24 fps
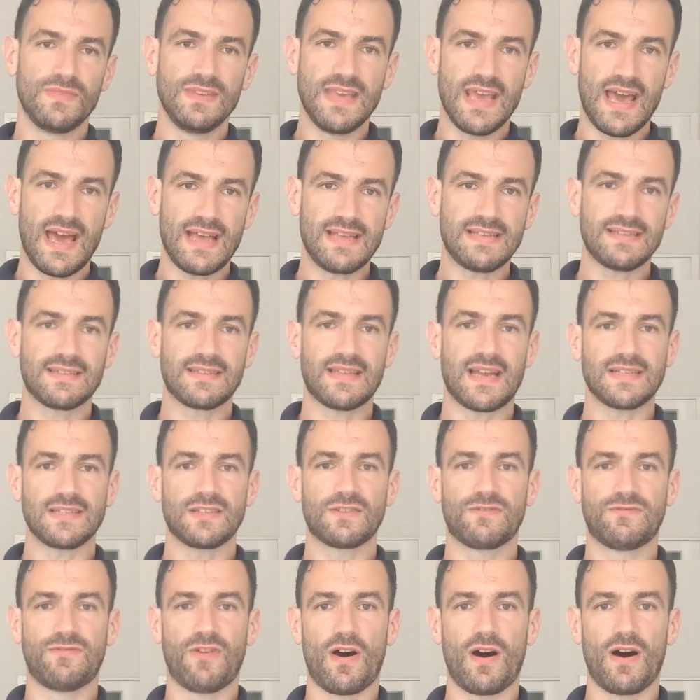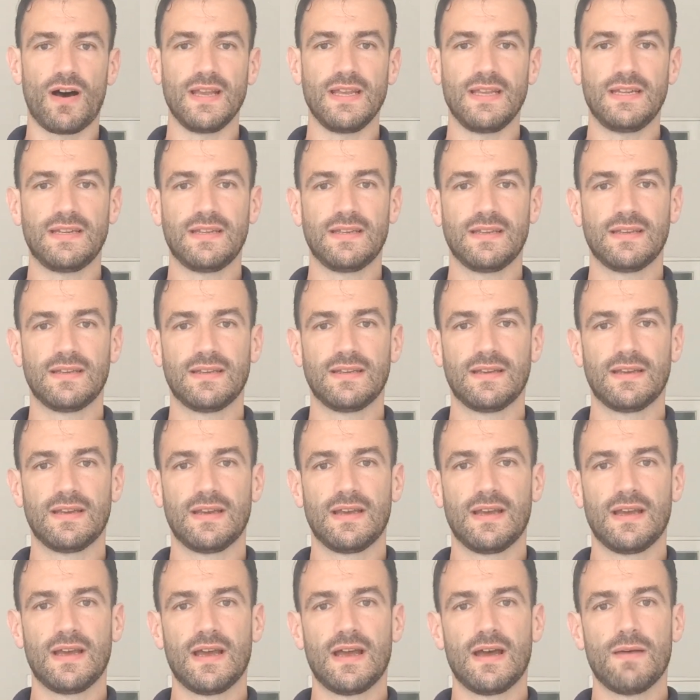Yes, that's fine,
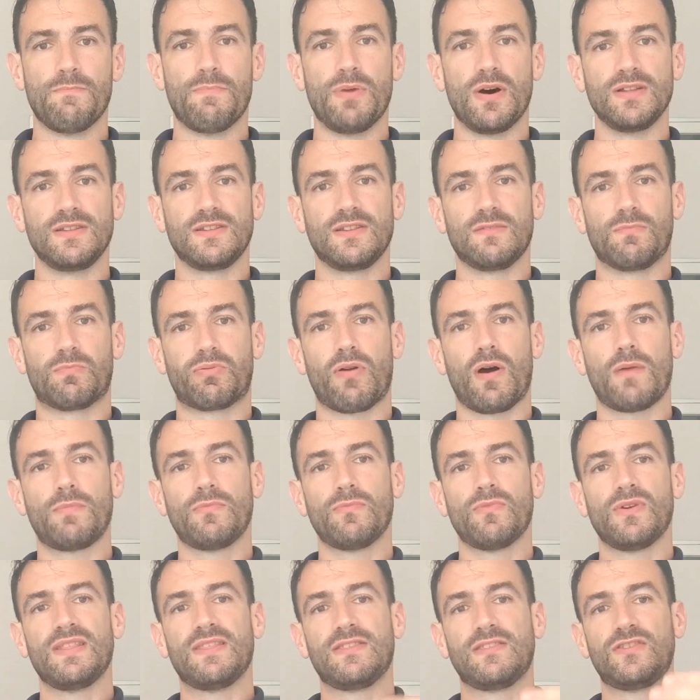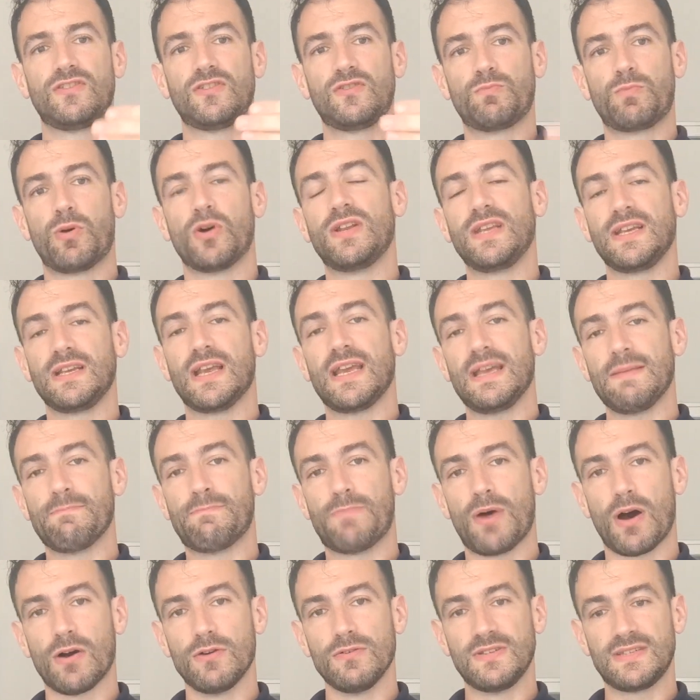but the problem with
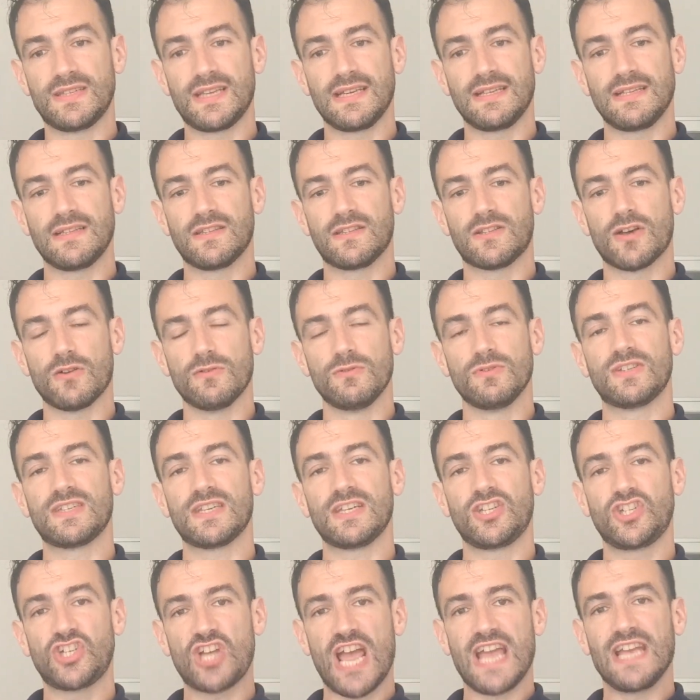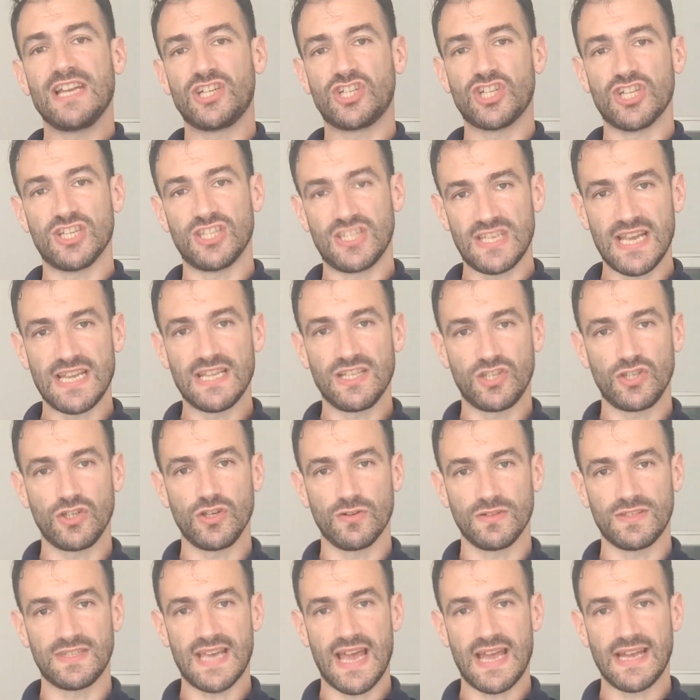imposing those changes into
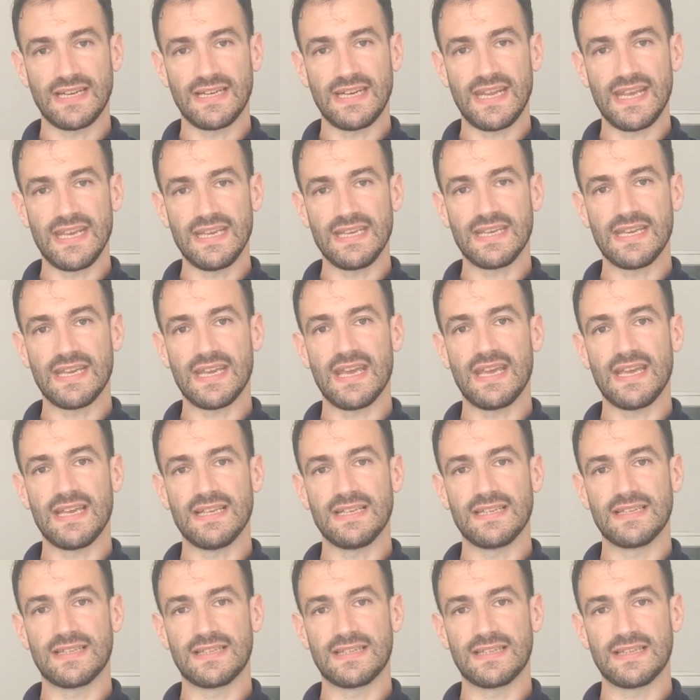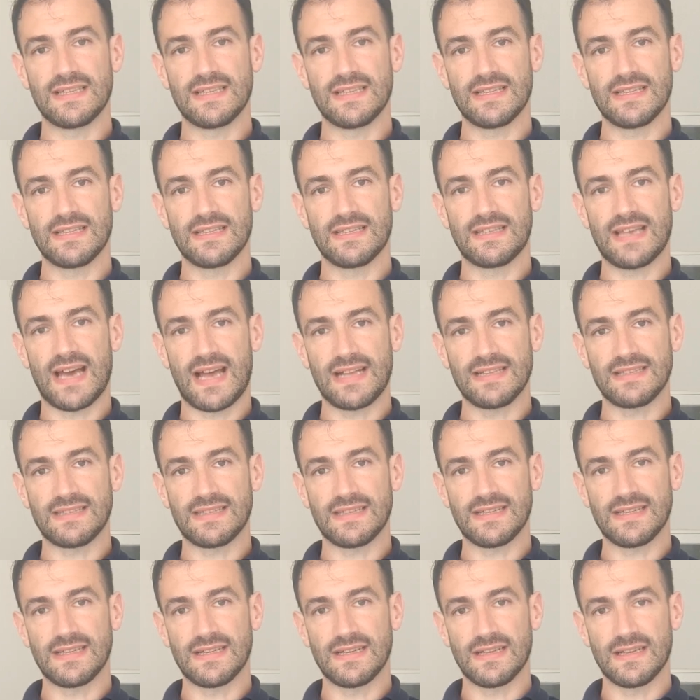your technique is
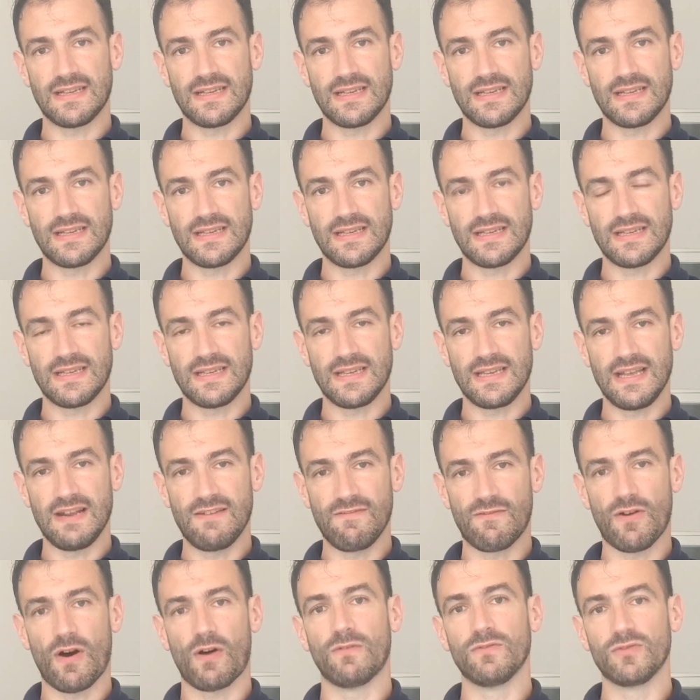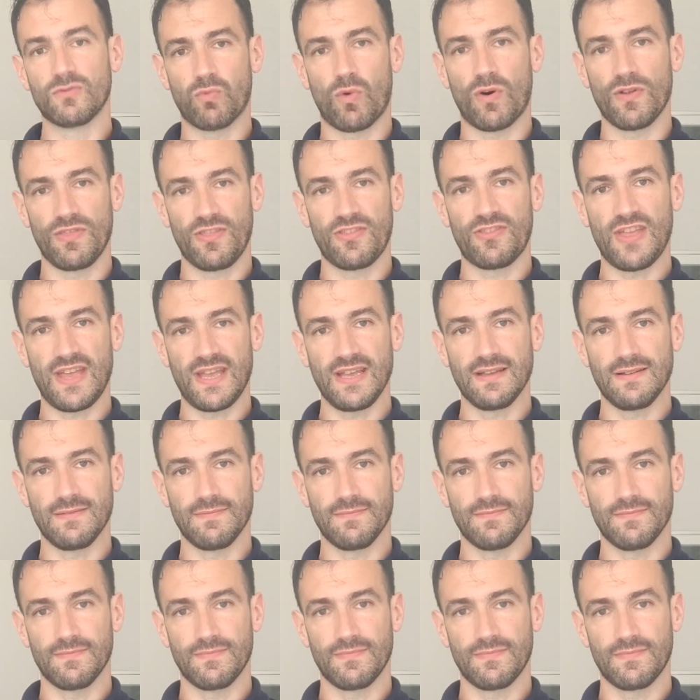that involves one thing,
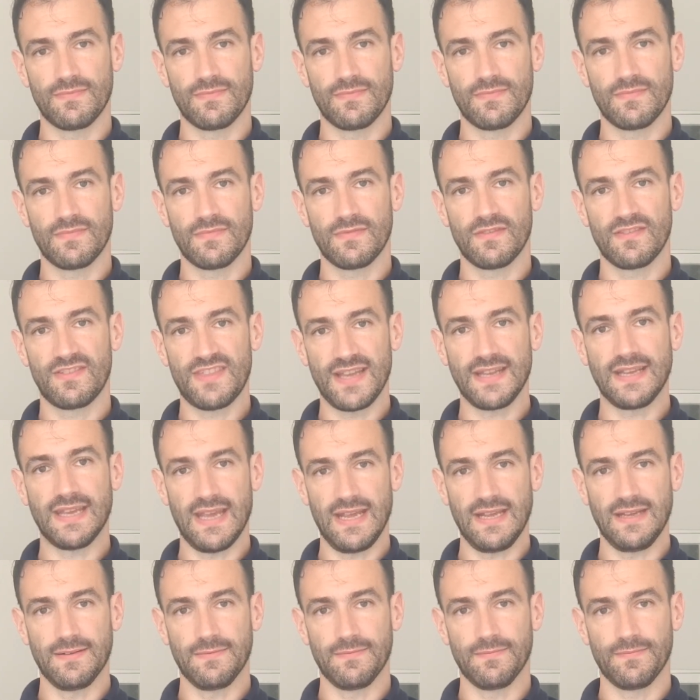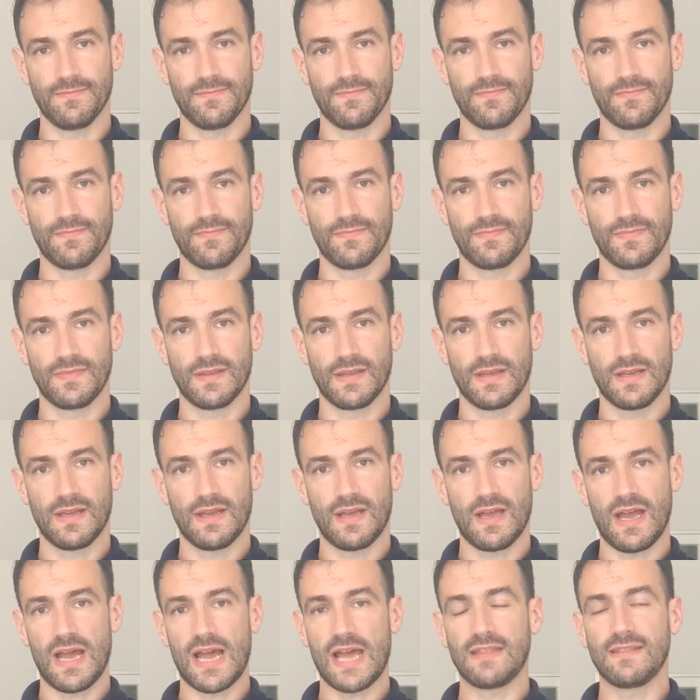thinking.
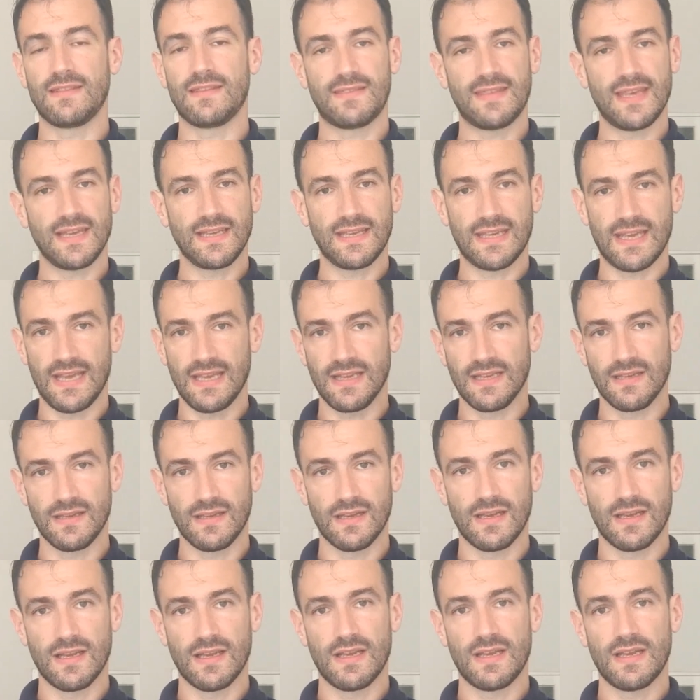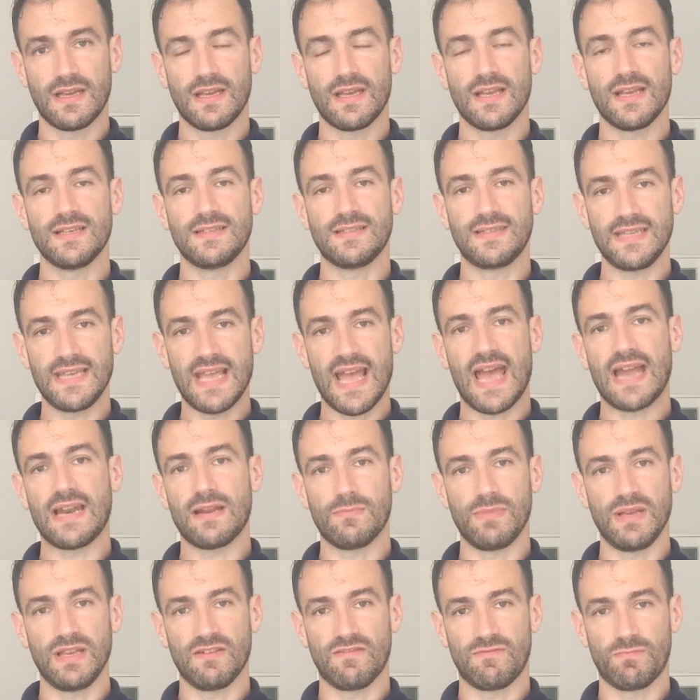And thinking is the
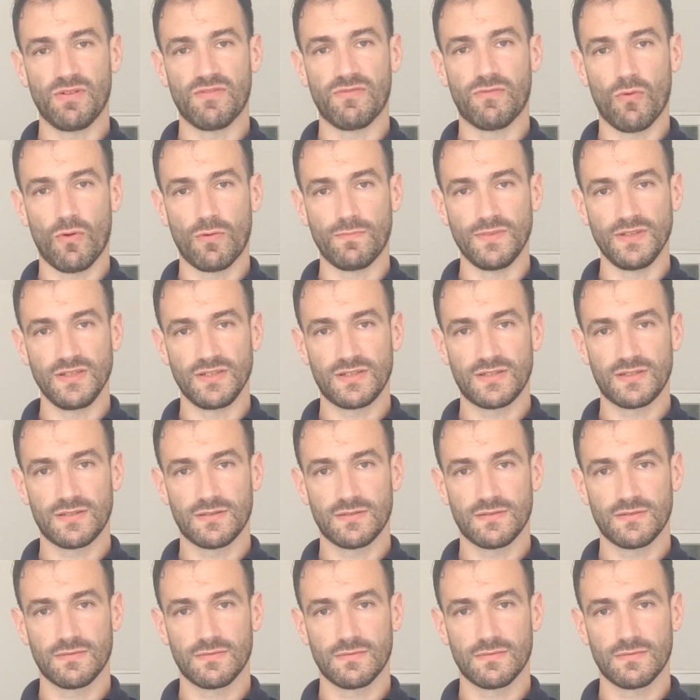enemy of performance.